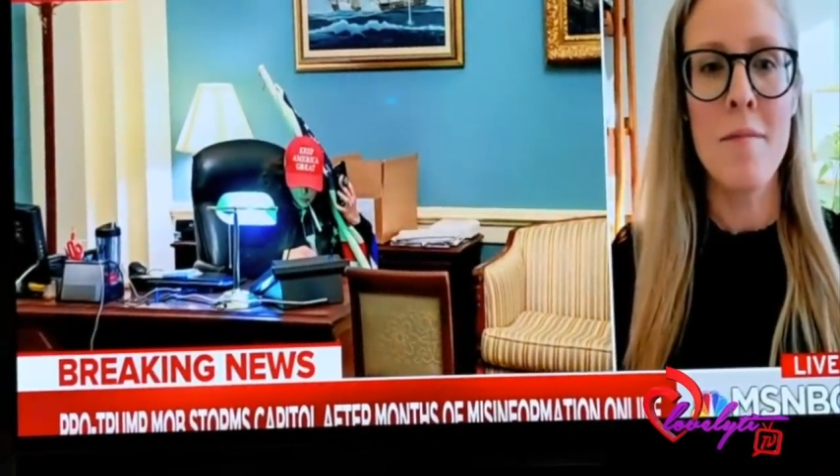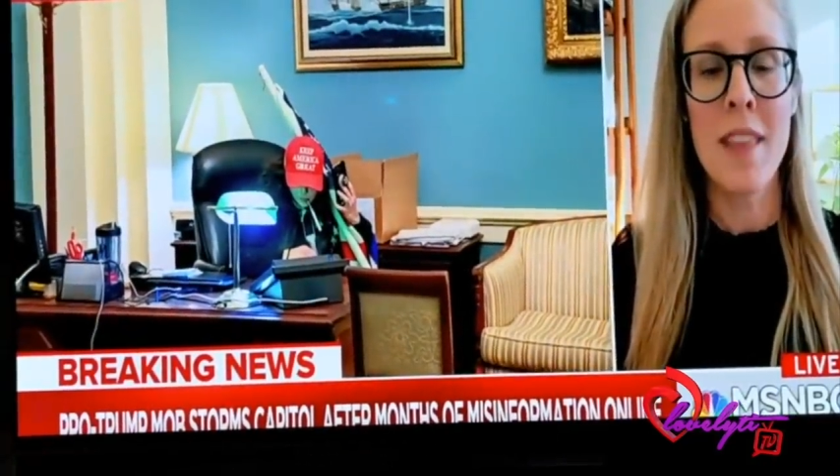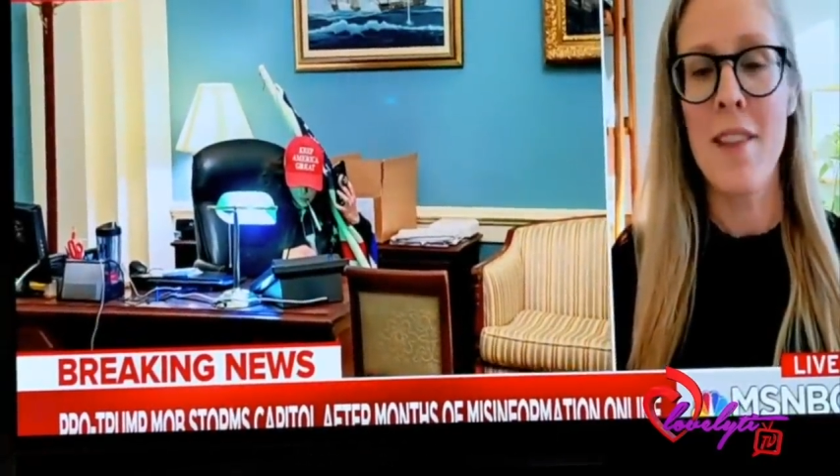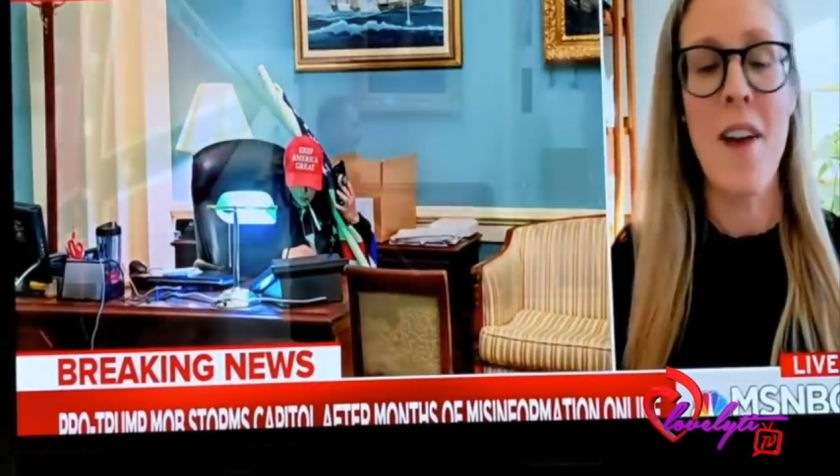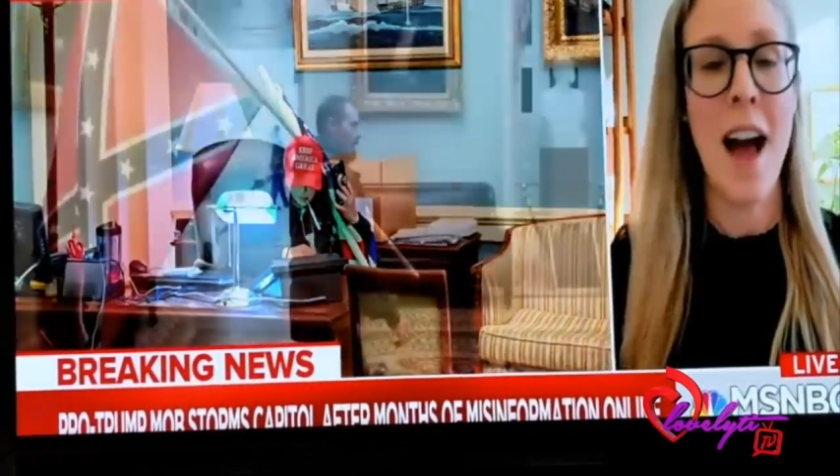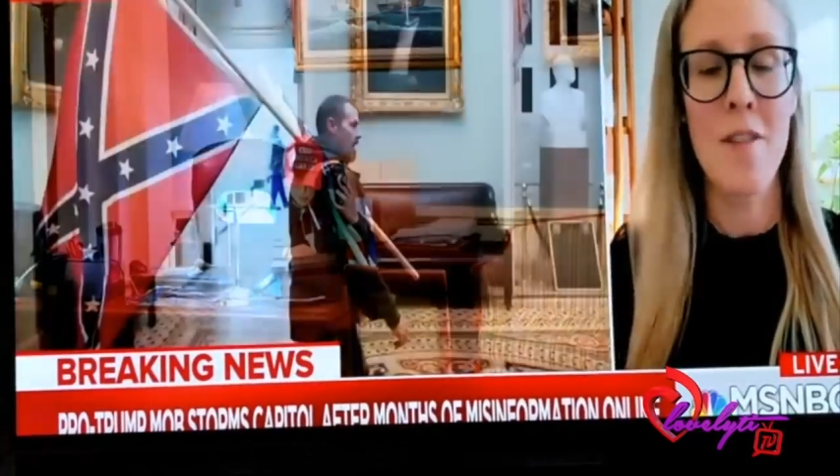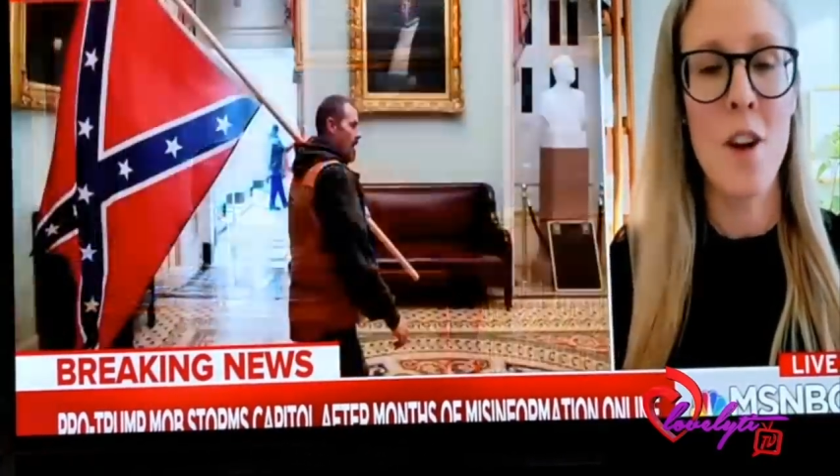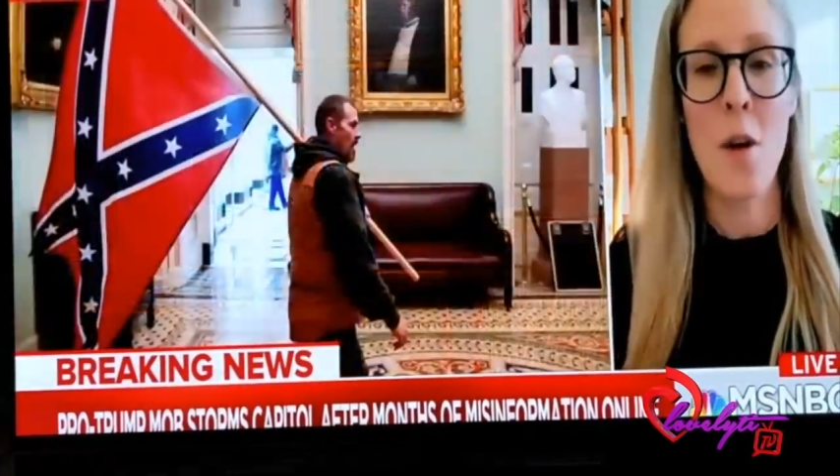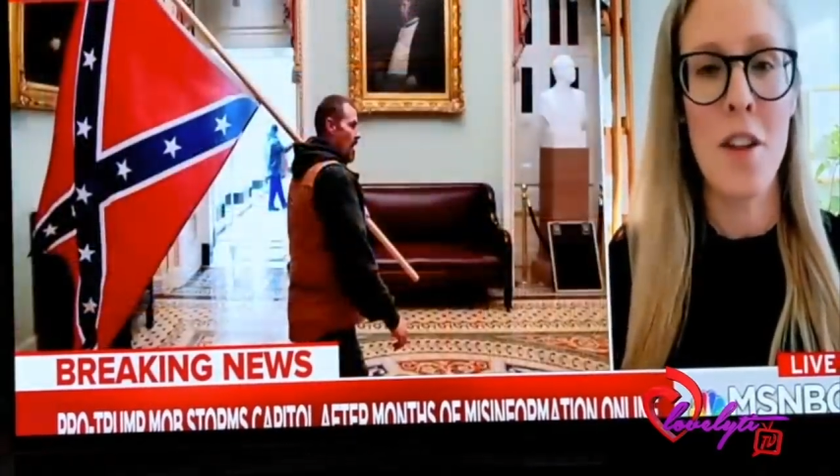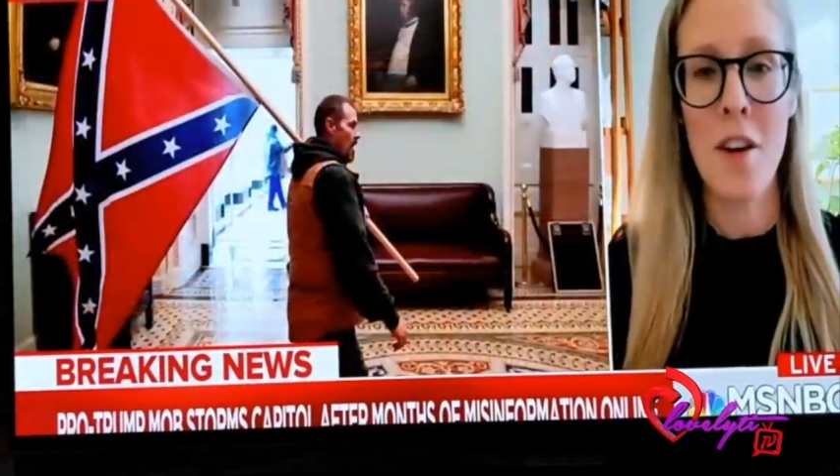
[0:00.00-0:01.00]
they have
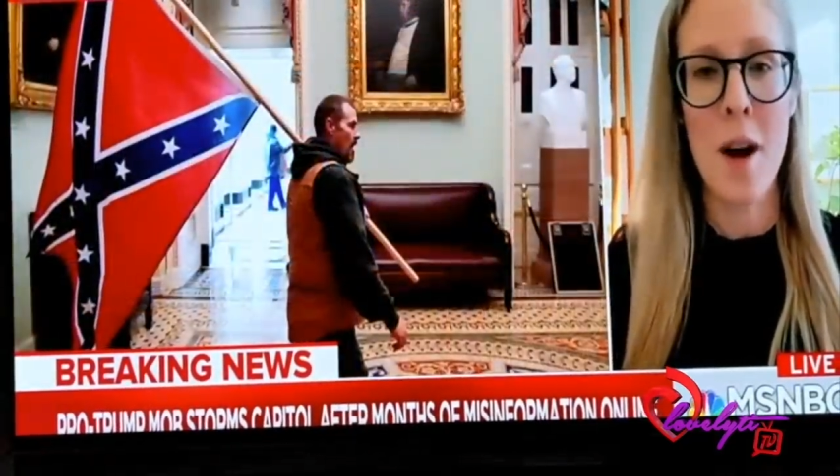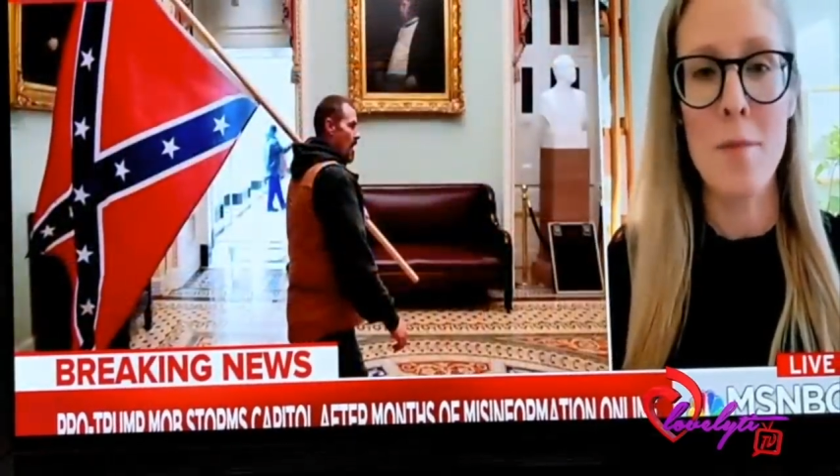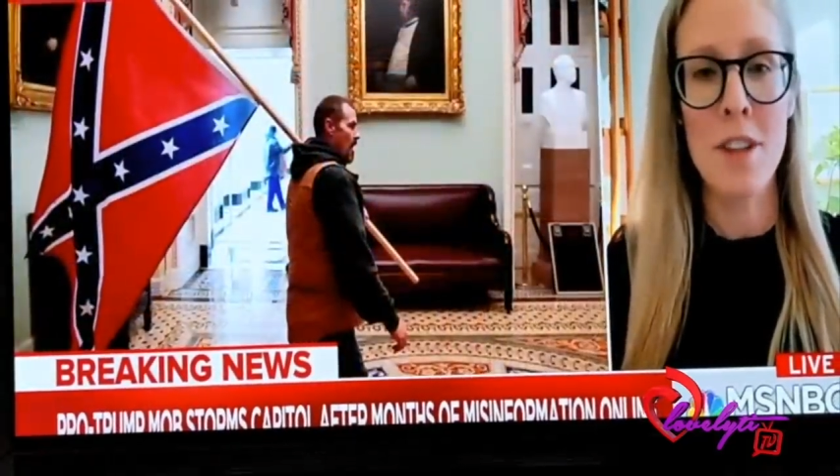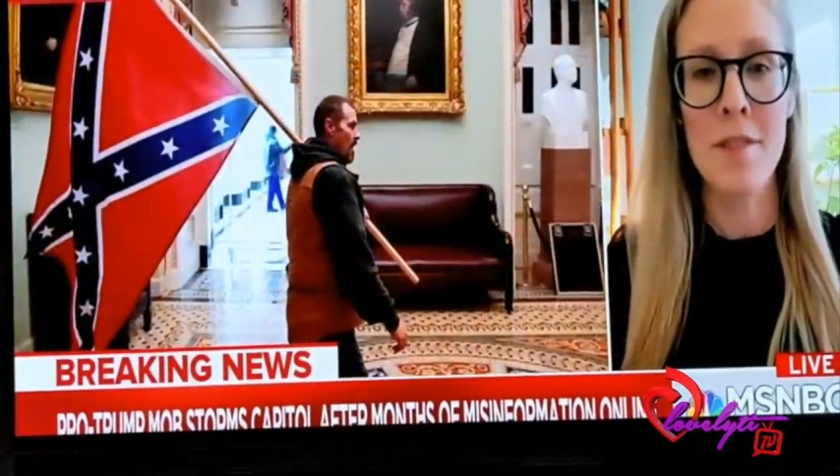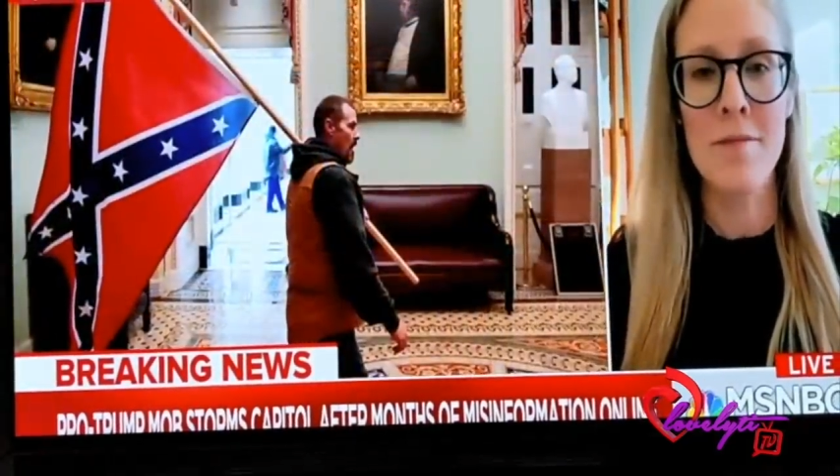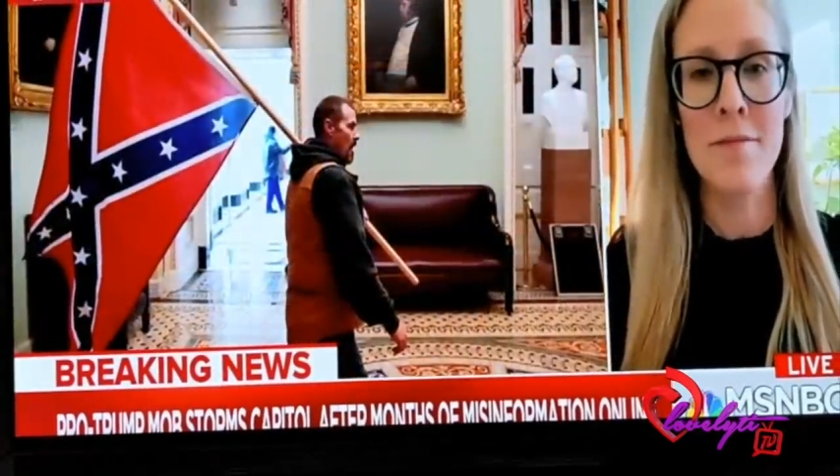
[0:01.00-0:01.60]
no other option.